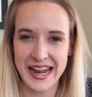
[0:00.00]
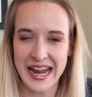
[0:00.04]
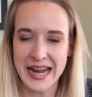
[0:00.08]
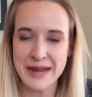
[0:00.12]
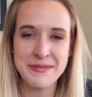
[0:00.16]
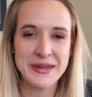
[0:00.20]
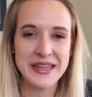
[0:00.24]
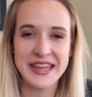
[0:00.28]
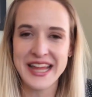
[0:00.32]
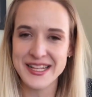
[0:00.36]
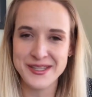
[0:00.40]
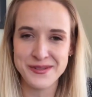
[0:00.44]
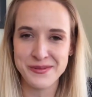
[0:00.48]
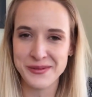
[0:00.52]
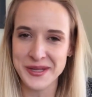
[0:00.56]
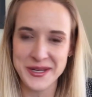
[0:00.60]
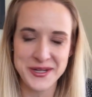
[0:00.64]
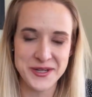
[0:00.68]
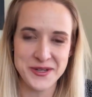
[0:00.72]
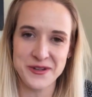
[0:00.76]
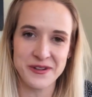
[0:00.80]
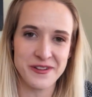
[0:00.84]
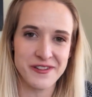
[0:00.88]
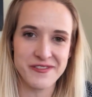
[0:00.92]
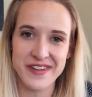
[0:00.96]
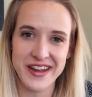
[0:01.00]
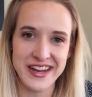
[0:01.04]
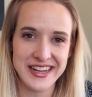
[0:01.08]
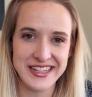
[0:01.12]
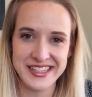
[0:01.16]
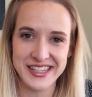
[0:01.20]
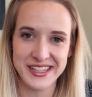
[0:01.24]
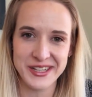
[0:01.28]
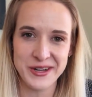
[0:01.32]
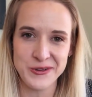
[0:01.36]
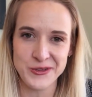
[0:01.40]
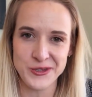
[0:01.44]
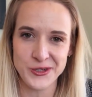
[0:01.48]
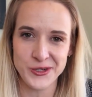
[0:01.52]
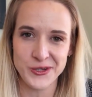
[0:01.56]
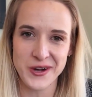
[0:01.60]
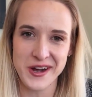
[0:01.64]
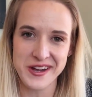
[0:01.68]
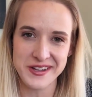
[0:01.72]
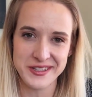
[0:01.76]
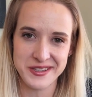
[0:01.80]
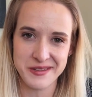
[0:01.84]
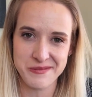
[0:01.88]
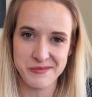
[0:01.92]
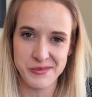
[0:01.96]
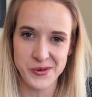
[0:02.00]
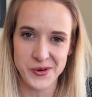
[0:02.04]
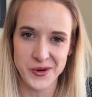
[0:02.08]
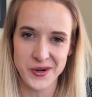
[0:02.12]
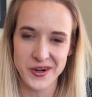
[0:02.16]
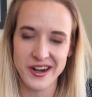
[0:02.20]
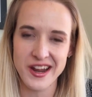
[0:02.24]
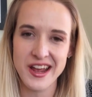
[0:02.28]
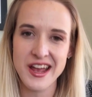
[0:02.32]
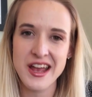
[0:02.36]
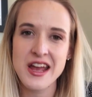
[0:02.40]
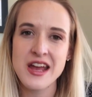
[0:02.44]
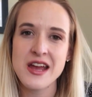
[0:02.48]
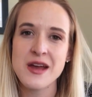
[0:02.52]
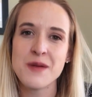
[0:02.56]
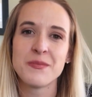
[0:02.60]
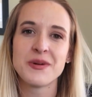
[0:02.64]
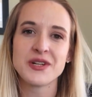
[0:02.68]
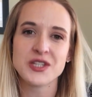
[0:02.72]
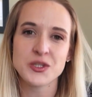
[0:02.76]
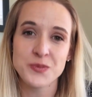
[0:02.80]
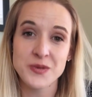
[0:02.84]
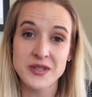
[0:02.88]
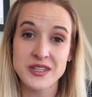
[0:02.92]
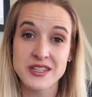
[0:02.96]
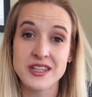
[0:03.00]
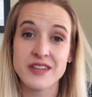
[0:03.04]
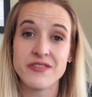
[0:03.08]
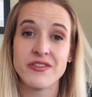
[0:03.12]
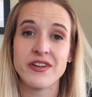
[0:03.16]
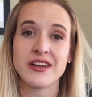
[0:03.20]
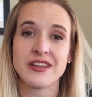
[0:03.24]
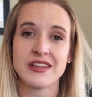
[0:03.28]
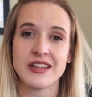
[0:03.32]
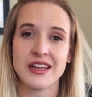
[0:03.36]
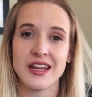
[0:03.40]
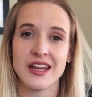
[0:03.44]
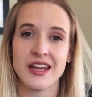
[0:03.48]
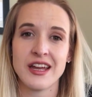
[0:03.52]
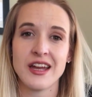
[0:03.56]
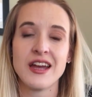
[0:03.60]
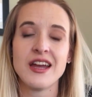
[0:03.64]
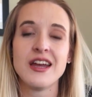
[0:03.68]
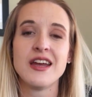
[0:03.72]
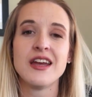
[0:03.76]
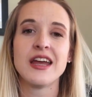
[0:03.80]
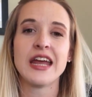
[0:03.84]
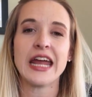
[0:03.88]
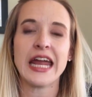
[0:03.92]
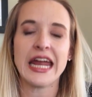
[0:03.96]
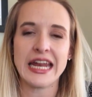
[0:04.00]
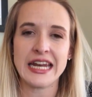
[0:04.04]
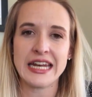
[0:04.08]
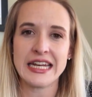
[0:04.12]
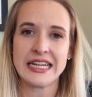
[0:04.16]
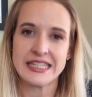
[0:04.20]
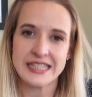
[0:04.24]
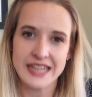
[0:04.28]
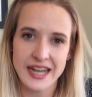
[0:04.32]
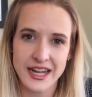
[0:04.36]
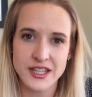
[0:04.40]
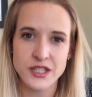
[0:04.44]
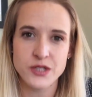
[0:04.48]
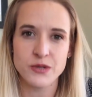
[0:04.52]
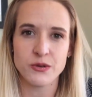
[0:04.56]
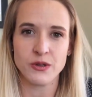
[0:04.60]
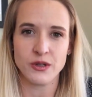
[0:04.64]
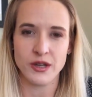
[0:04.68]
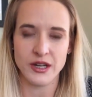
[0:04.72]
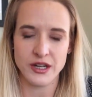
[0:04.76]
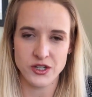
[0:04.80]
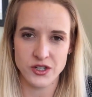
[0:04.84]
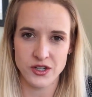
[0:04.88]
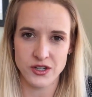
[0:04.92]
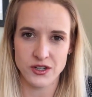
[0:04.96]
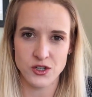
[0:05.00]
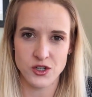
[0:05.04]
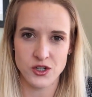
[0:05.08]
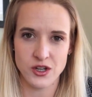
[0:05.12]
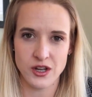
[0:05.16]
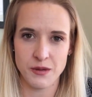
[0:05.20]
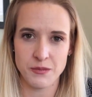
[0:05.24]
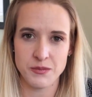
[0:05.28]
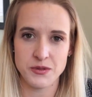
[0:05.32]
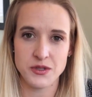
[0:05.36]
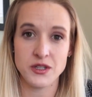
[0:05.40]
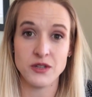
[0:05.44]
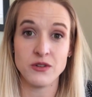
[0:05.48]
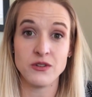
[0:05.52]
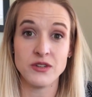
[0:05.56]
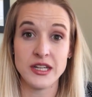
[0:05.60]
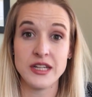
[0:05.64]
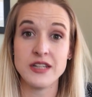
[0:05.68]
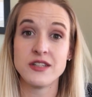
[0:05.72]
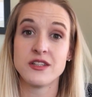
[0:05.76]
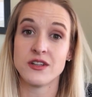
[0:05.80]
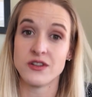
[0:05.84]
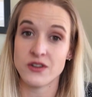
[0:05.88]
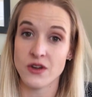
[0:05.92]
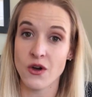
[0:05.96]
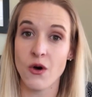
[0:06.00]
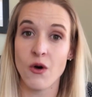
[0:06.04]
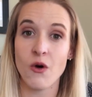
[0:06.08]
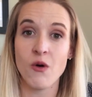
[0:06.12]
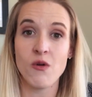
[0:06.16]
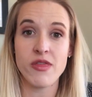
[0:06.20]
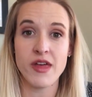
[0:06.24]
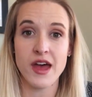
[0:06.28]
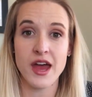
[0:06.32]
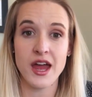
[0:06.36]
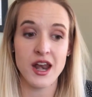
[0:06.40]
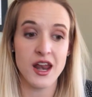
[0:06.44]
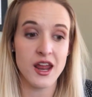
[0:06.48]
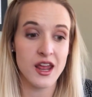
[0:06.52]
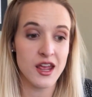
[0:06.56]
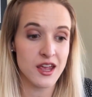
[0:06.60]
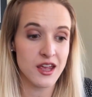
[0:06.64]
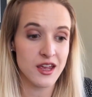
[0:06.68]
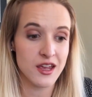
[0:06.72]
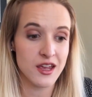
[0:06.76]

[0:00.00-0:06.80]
And I mean, that's relational advice that goes across the board, but specifically in intense relationships, you need to know that